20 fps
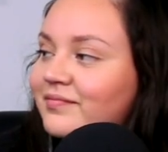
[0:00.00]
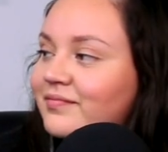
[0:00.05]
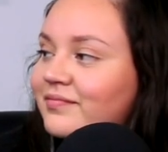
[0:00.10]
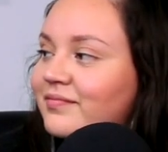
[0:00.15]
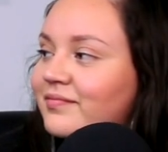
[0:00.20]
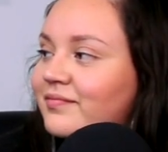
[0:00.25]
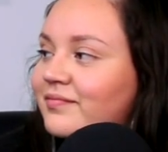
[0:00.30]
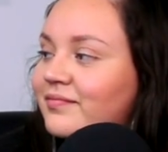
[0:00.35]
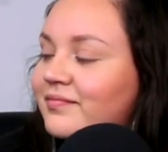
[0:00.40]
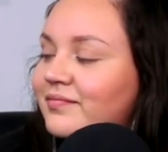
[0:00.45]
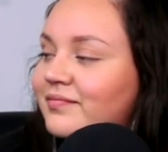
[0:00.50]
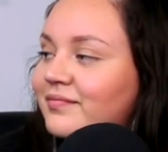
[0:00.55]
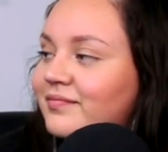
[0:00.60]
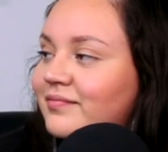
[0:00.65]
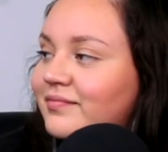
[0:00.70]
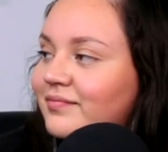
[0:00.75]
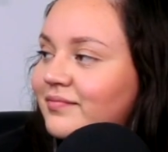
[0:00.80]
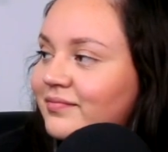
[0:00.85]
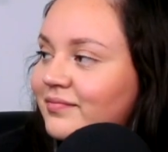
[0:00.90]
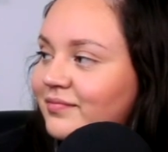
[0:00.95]

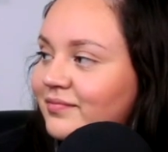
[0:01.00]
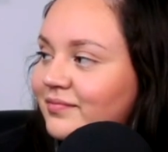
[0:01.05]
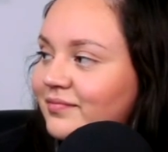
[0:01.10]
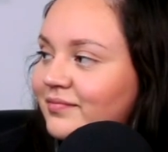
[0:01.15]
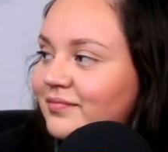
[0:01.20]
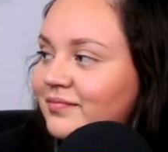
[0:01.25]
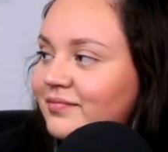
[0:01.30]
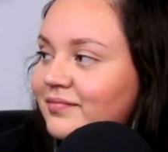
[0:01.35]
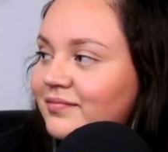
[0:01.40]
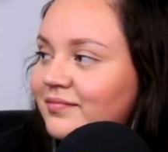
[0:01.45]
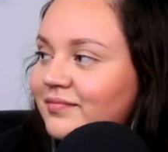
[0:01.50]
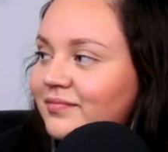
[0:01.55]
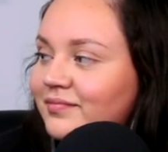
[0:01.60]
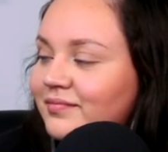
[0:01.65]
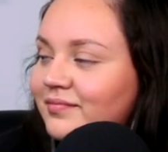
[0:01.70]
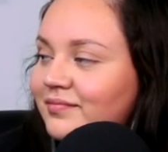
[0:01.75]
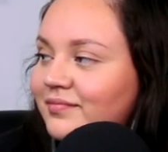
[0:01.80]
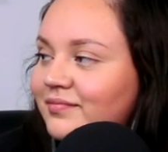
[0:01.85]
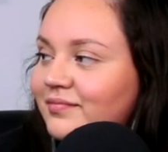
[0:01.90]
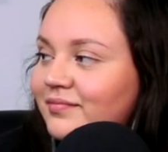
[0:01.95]

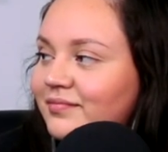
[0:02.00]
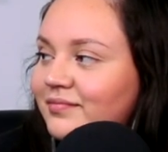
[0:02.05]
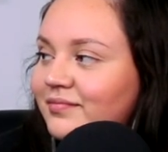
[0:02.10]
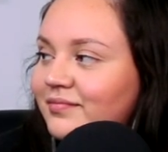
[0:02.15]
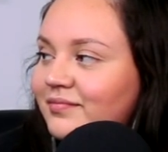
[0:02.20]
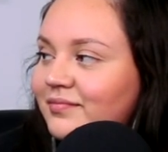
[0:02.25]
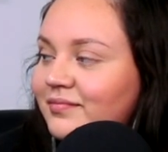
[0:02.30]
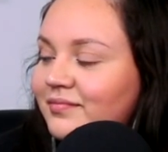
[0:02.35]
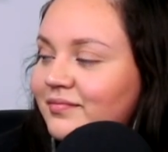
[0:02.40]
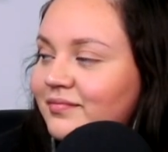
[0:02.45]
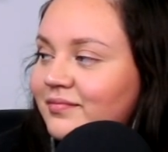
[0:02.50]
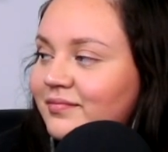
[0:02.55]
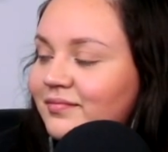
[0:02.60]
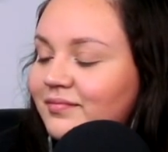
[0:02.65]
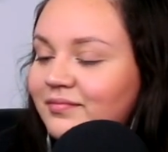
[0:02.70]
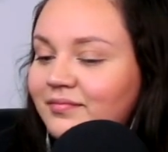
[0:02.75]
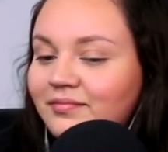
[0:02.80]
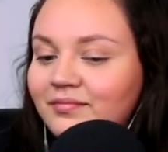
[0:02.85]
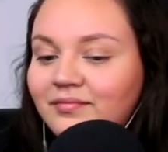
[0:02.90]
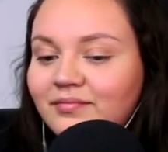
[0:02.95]

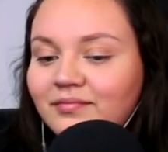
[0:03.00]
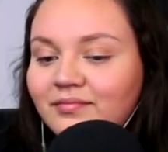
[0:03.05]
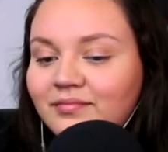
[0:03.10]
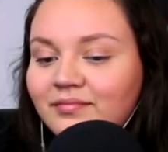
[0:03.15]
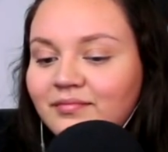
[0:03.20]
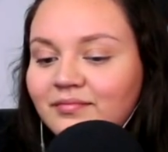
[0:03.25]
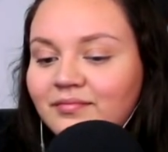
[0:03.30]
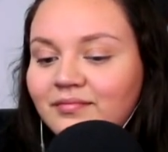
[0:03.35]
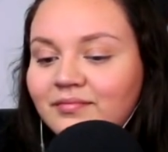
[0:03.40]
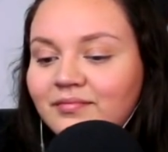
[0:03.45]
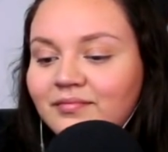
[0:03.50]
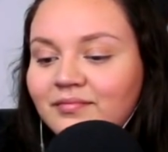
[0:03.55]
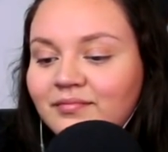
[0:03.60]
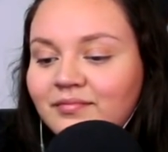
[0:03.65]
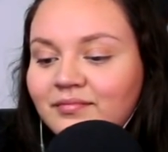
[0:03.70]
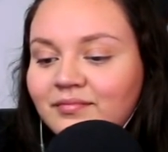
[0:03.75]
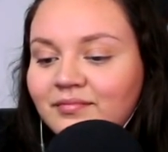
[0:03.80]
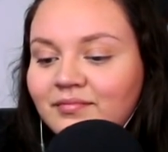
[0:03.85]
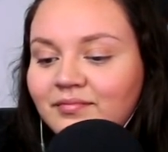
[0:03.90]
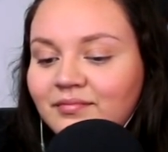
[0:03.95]

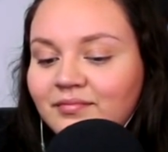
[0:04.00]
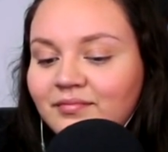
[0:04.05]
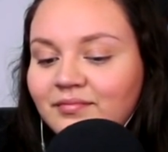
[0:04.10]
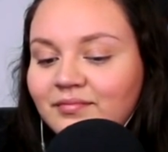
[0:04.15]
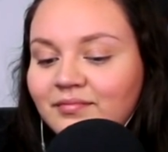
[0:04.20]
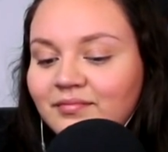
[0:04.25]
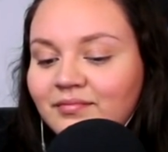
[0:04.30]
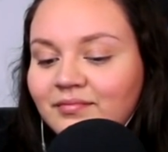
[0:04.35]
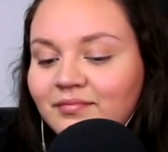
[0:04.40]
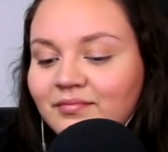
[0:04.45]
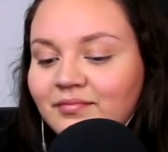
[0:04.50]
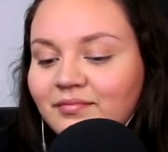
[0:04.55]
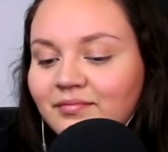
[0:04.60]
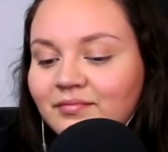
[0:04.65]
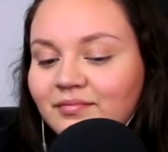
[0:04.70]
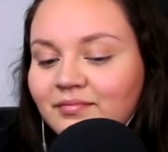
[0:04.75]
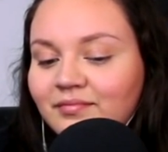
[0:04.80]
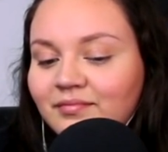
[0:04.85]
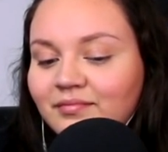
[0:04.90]
(silent)